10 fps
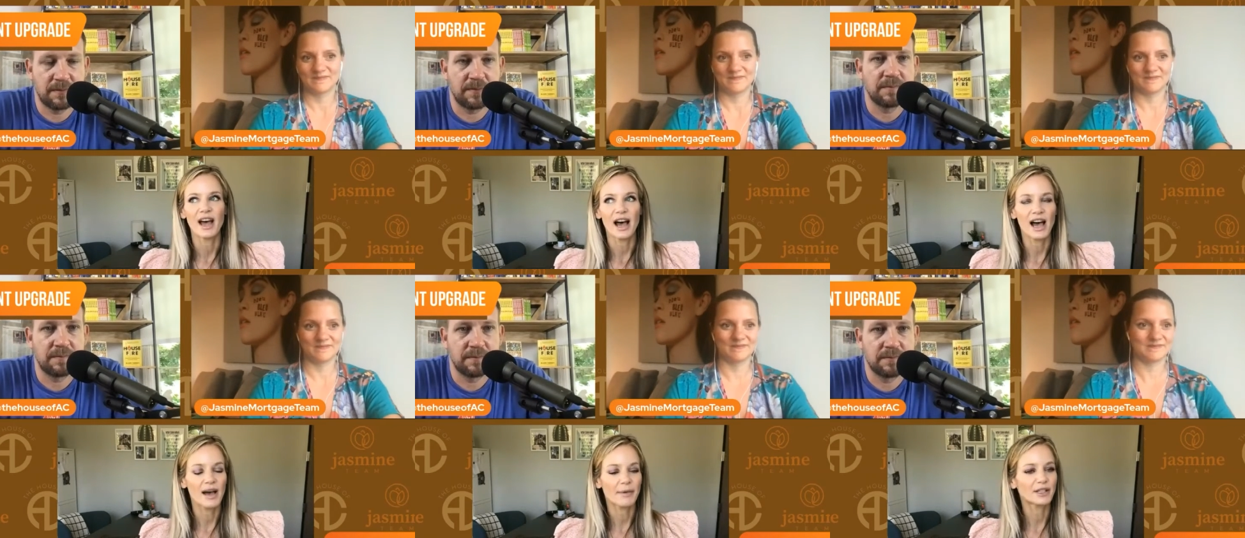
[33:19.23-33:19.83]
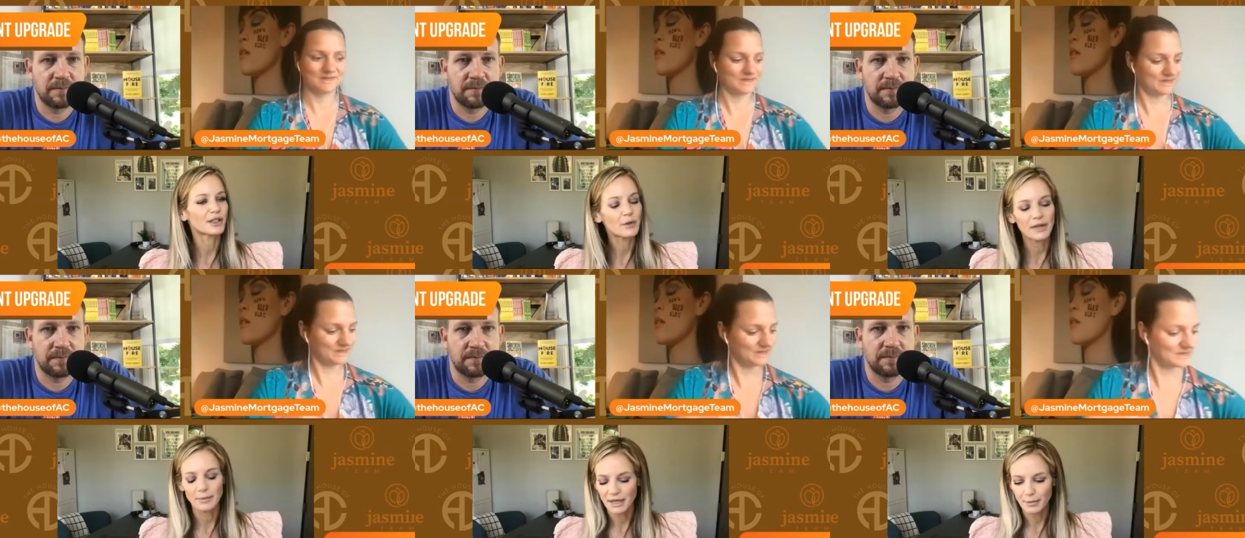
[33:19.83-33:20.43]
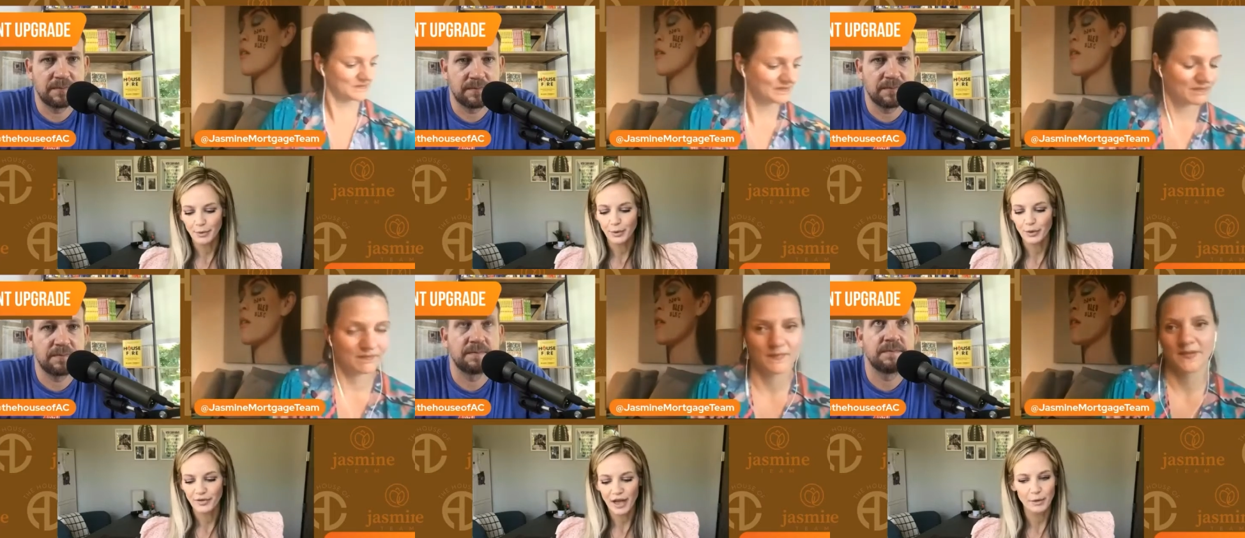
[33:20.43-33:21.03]
Speaker 1: uh, by so many people
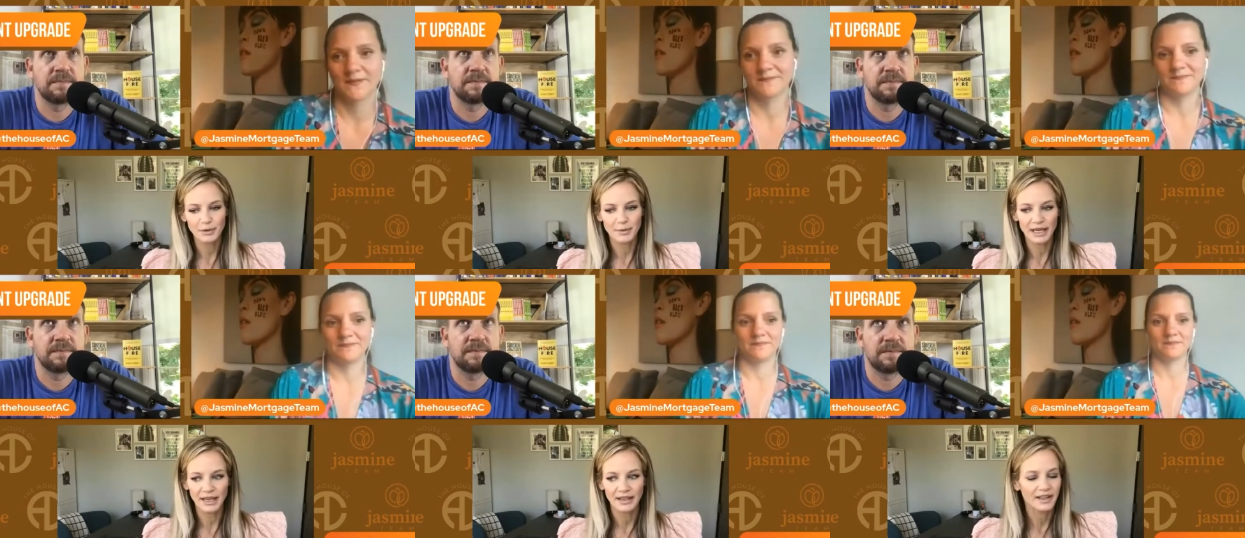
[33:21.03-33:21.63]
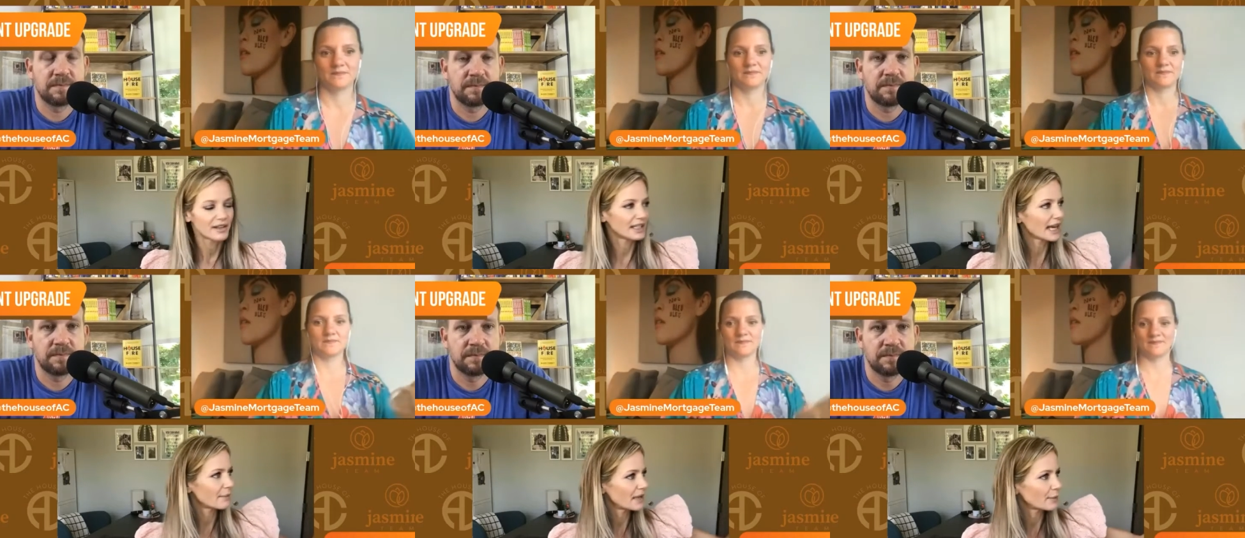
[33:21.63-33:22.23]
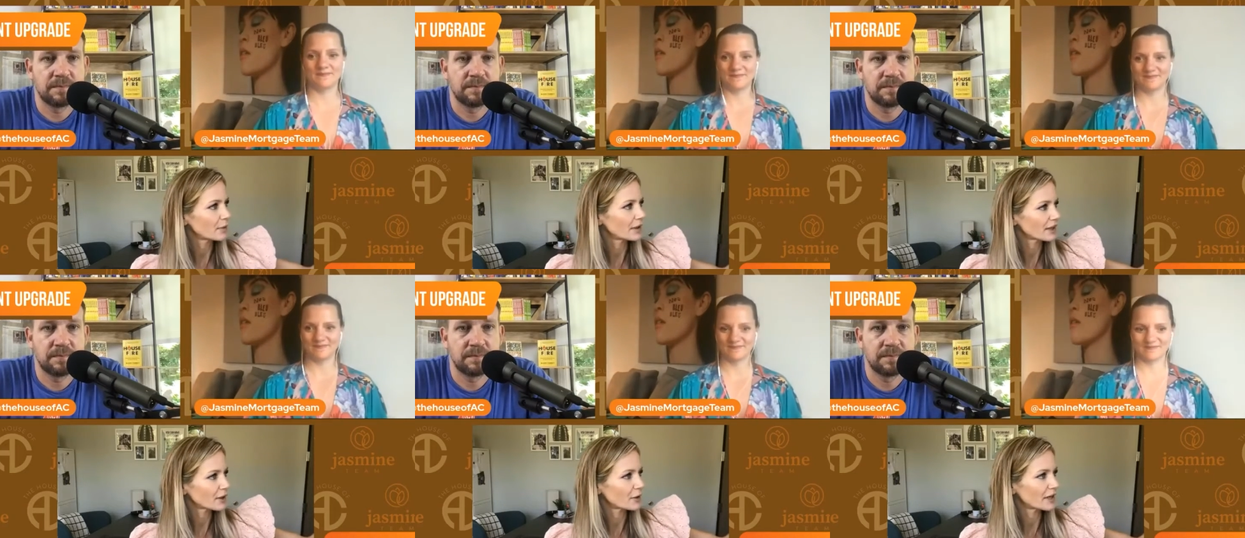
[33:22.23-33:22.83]
who have helped me. The dead people,
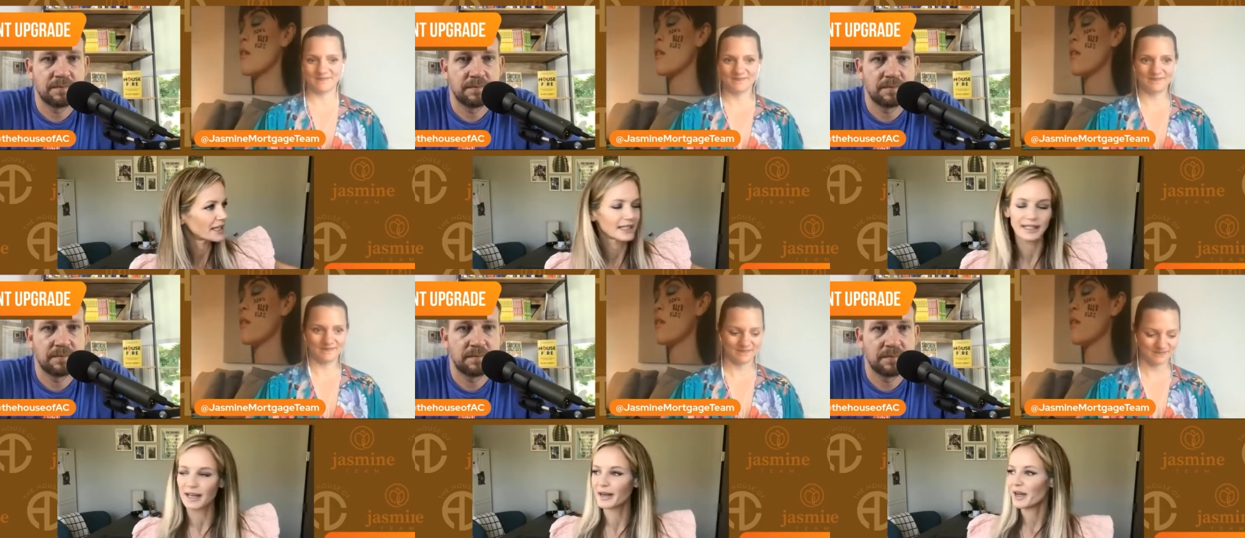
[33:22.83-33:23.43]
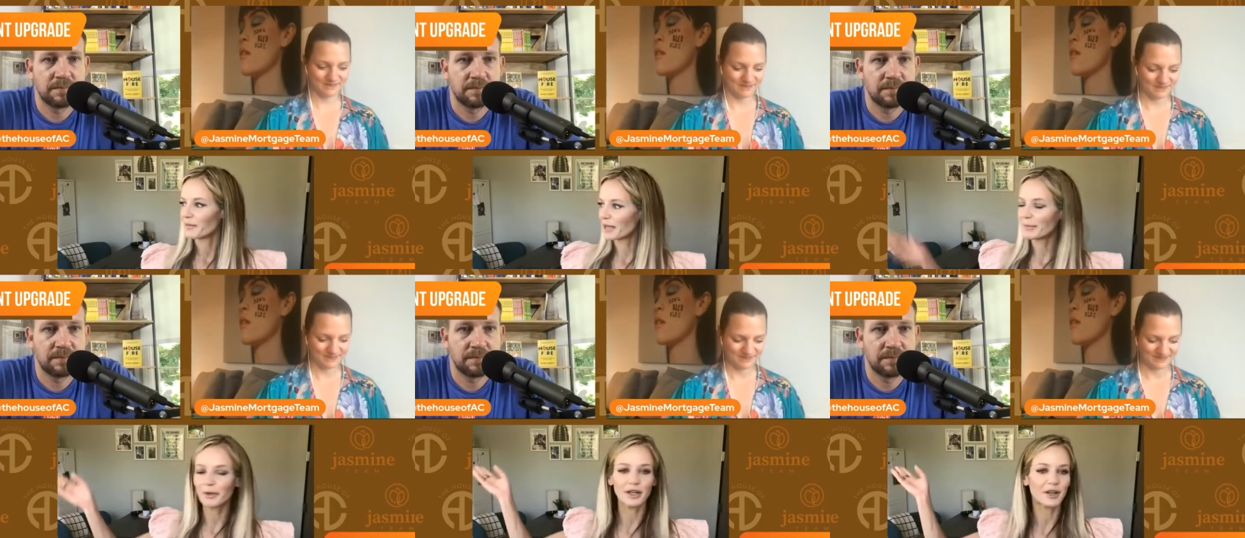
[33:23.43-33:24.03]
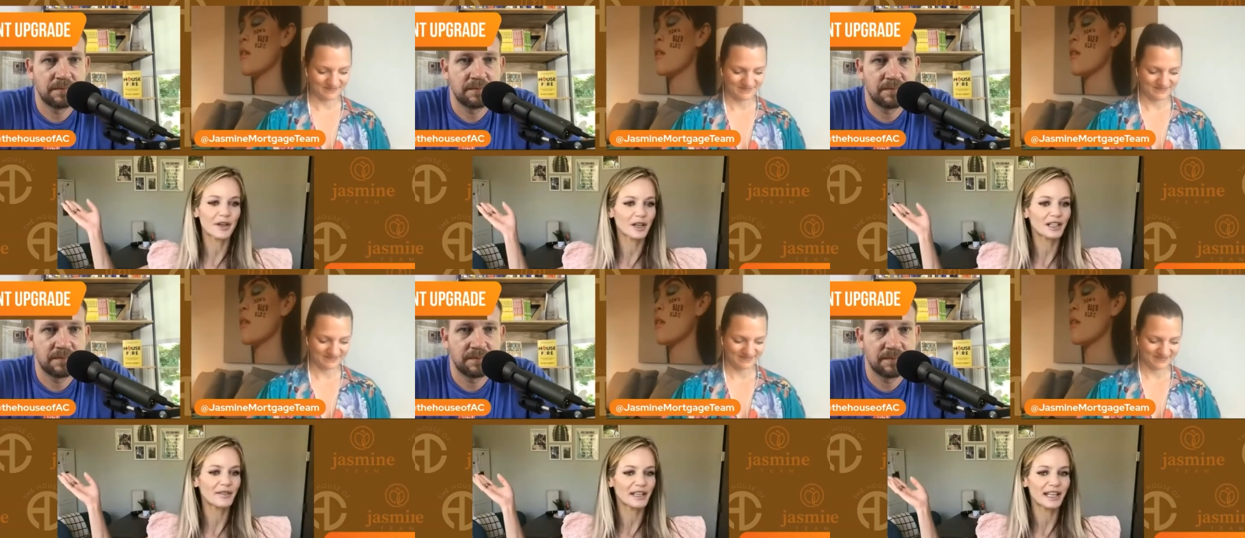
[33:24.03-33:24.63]
like the Greeks, the people here that are
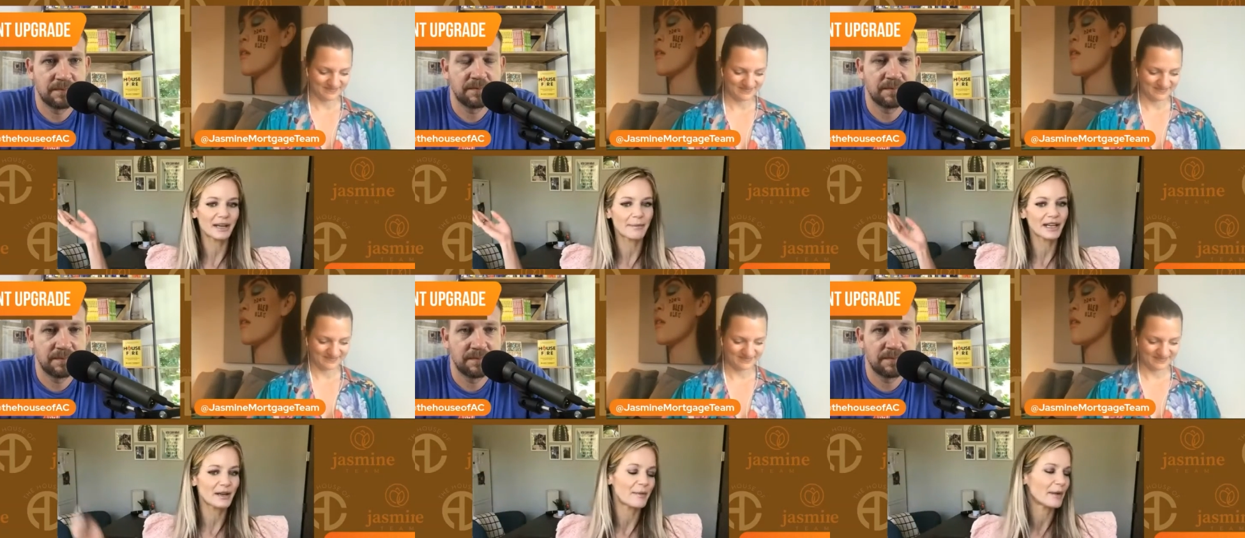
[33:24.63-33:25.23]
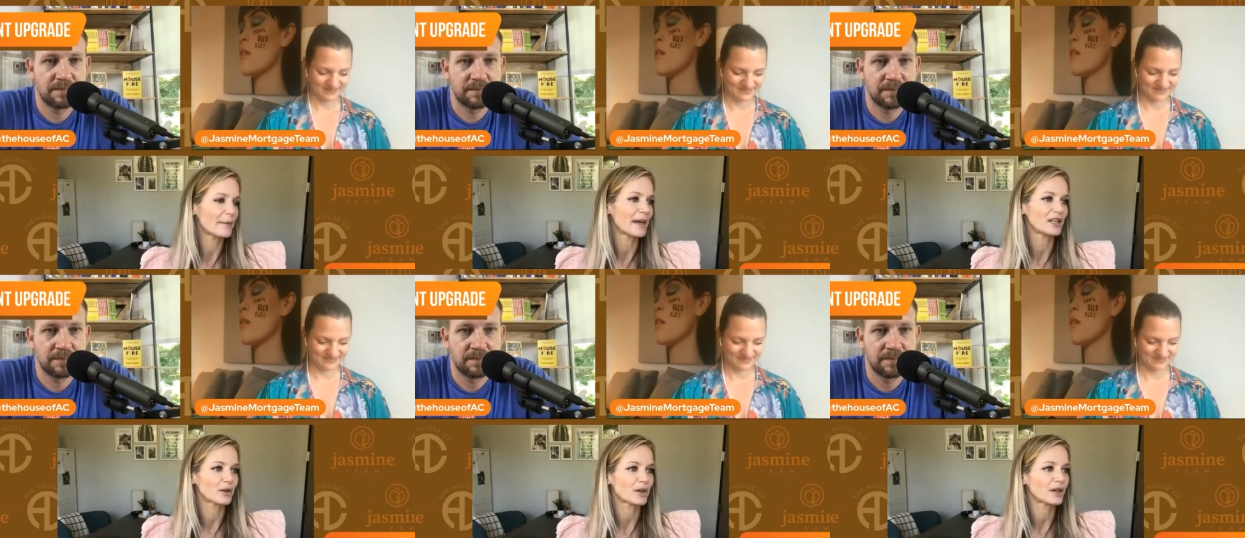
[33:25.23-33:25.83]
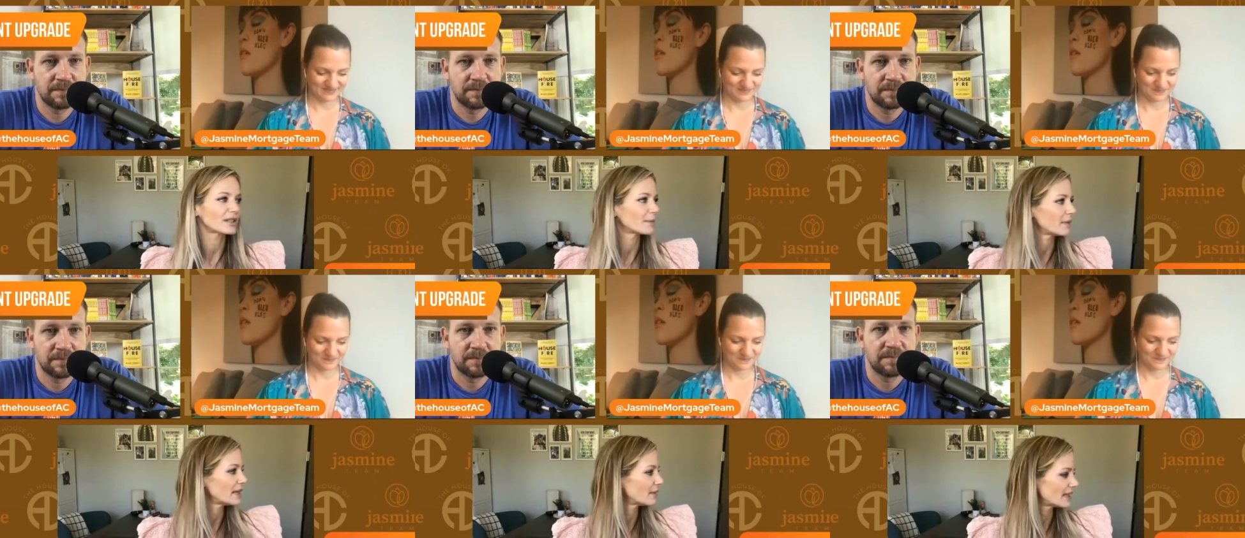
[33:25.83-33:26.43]
living, like my, my mentors, the,
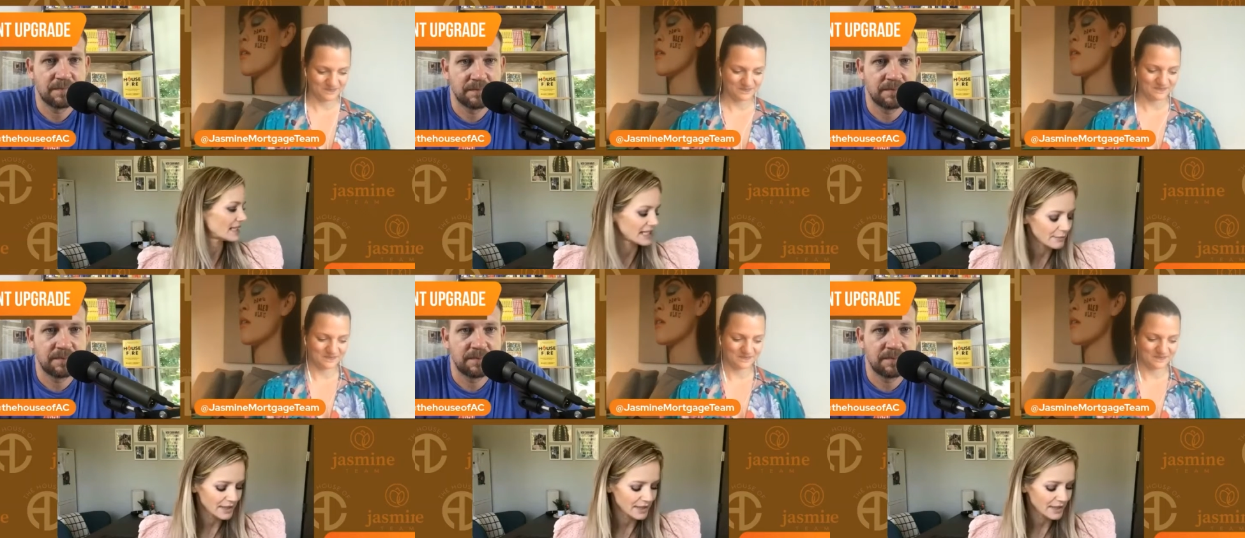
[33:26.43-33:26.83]
pe the team